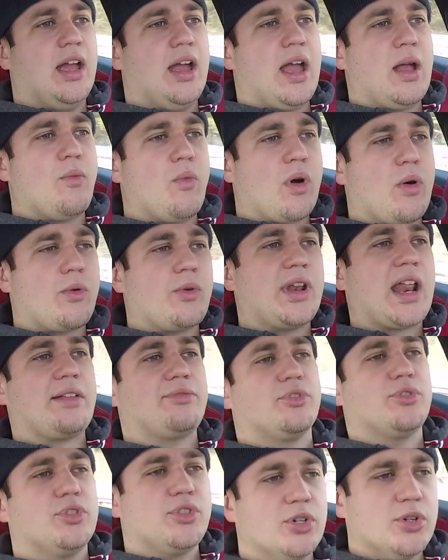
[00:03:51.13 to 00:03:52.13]
And what we'd have
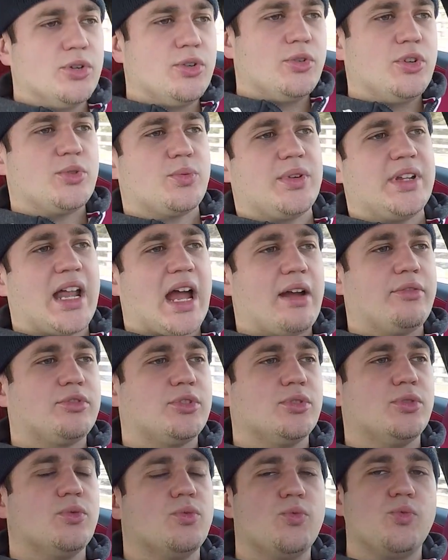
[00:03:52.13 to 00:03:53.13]
to do is we'd have
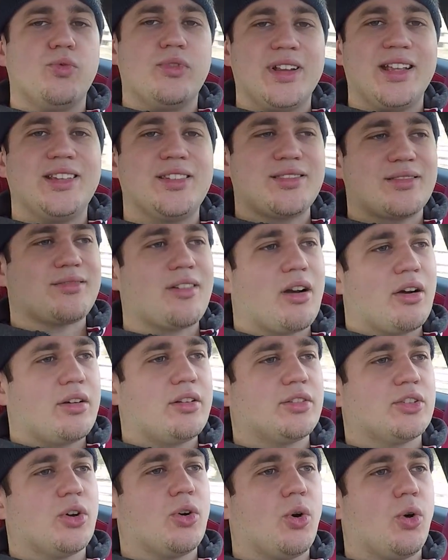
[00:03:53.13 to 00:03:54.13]
to
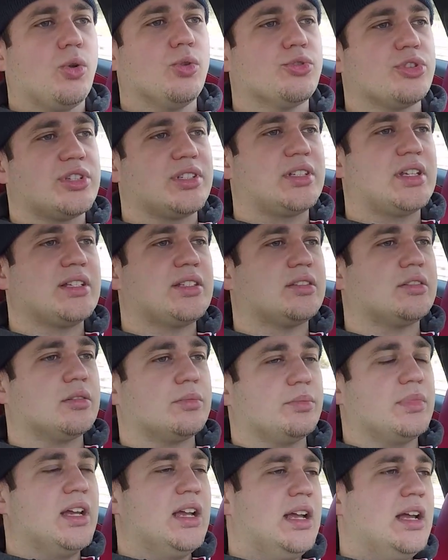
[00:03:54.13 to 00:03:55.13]
restart the whole
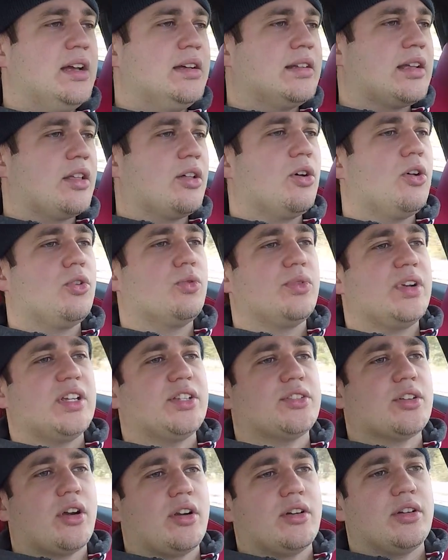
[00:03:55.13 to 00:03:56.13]
system. Now, the whole
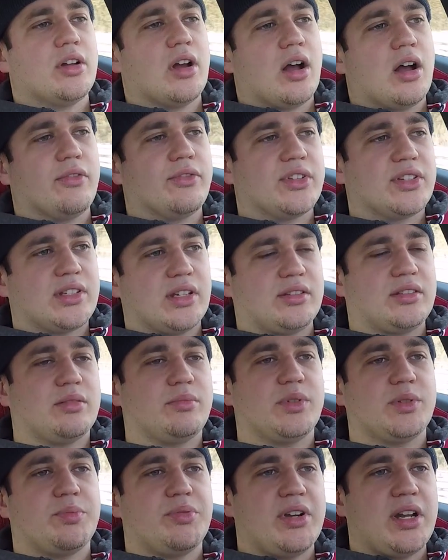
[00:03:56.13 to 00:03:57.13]
restart of the
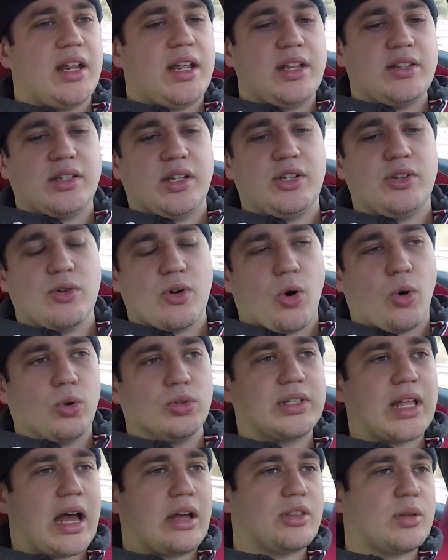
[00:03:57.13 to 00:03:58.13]
system is pretty easy. You
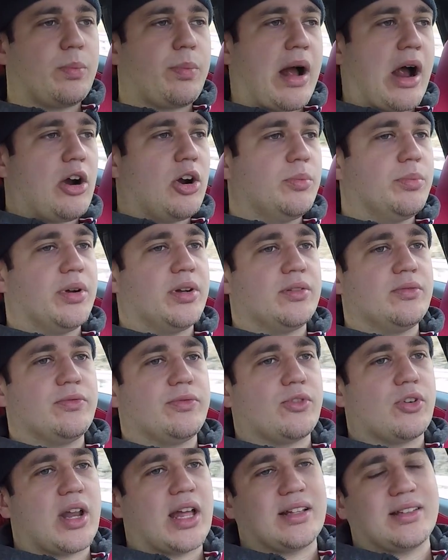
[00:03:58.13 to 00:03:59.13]
hold down the power button
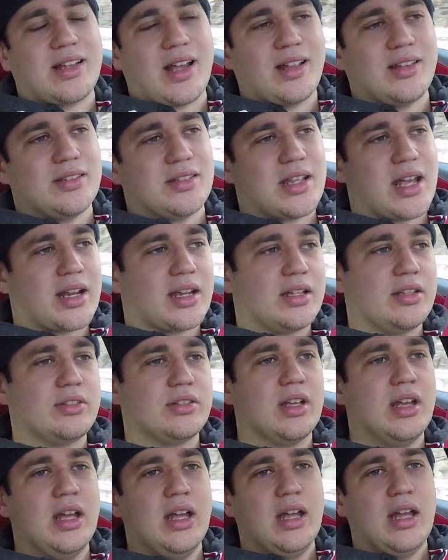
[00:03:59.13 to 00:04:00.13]
for like 10 seconds.